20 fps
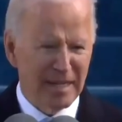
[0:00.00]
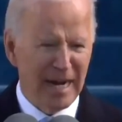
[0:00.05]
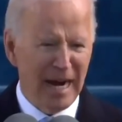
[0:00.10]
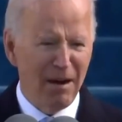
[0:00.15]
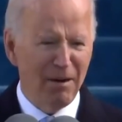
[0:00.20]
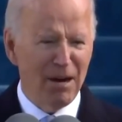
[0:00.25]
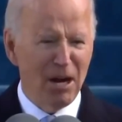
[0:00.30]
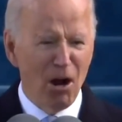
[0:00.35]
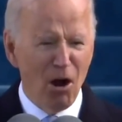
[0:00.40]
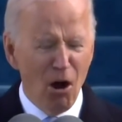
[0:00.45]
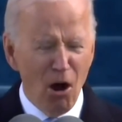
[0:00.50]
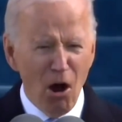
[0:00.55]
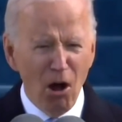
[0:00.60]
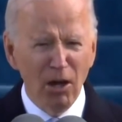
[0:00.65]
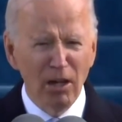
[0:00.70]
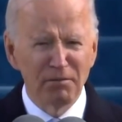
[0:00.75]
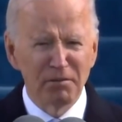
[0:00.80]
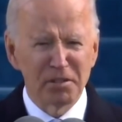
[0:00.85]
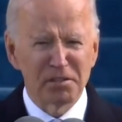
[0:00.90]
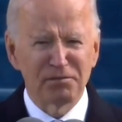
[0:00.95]
to carry
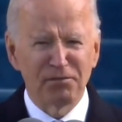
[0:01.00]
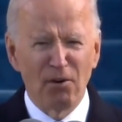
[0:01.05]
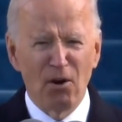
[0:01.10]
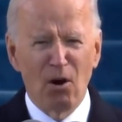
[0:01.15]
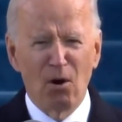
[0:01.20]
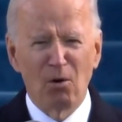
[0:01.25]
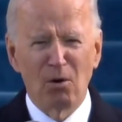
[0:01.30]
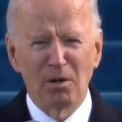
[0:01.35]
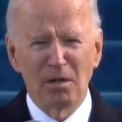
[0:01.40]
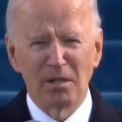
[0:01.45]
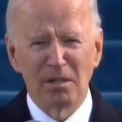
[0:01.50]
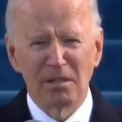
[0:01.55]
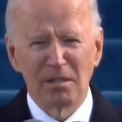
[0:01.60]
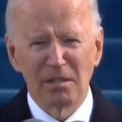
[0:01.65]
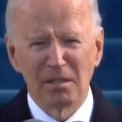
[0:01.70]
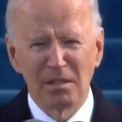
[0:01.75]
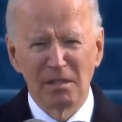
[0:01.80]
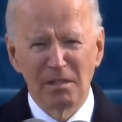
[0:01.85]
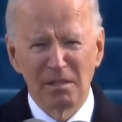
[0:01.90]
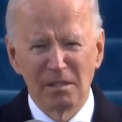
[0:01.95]
all of us forward.
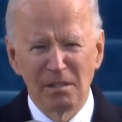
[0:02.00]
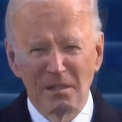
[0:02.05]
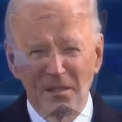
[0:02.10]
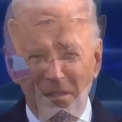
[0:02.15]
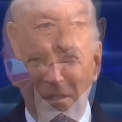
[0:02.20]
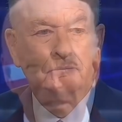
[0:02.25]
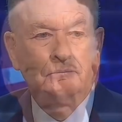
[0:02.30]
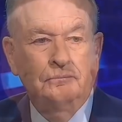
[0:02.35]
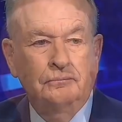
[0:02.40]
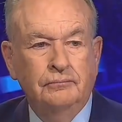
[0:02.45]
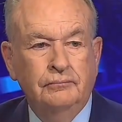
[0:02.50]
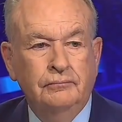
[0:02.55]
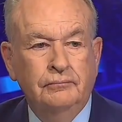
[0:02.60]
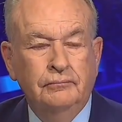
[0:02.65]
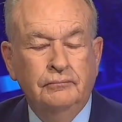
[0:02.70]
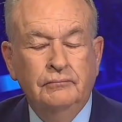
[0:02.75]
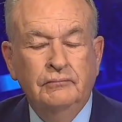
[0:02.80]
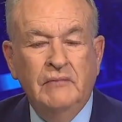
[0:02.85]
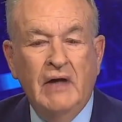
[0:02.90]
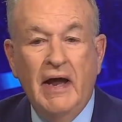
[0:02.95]

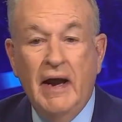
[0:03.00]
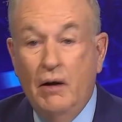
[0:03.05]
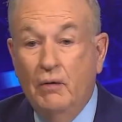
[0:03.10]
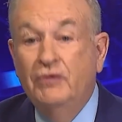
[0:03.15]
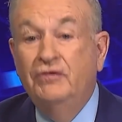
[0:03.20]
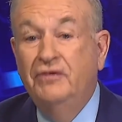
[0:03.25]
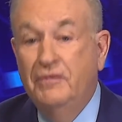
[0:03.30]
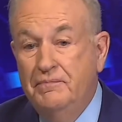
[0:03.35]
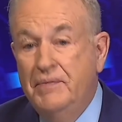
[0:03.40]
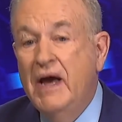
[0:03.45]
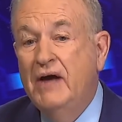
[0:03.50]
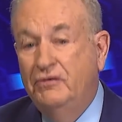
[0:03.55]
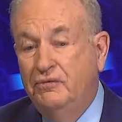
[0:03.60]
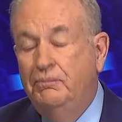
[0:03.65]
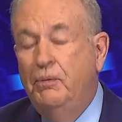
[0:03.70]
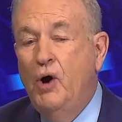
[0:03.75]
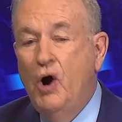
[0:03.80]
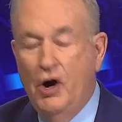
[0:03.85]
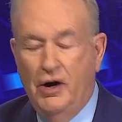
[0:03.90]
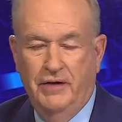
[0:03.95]
Now, that was the best
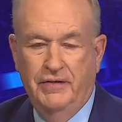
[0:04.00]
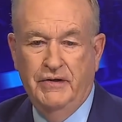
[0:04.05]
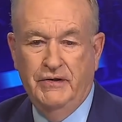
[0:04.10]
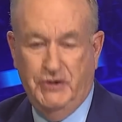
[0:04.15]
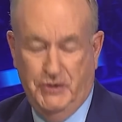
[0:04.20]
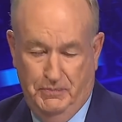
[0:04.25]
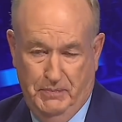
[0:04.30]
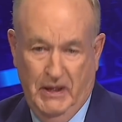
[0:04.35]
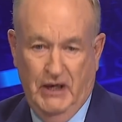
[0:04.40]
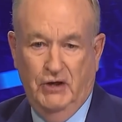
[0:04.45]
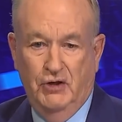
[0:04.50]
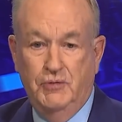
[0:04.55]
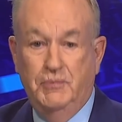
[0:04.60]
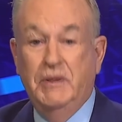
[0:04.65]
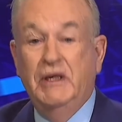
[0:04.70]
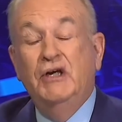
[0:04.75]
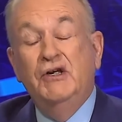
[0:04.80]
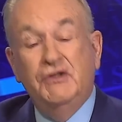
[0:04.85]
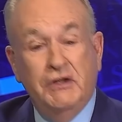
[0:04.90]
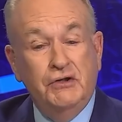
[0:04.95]
part of this speech,
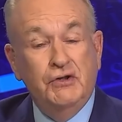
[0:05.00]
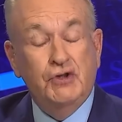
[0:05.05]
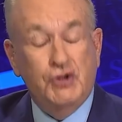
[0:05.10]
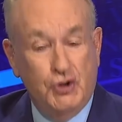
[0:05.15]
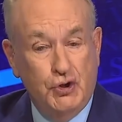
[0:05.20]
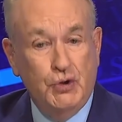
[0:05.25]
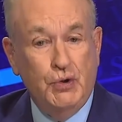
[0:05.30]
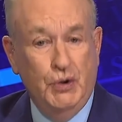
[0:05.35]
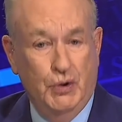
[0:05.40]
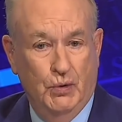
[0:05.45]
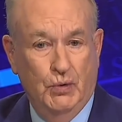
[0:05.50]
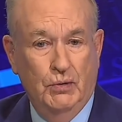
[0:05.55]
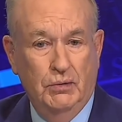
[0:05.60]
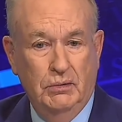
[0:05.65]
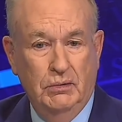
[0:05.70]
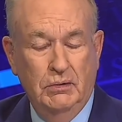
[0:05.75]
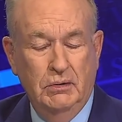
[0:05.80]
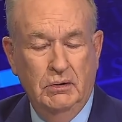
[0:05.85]
because that's true.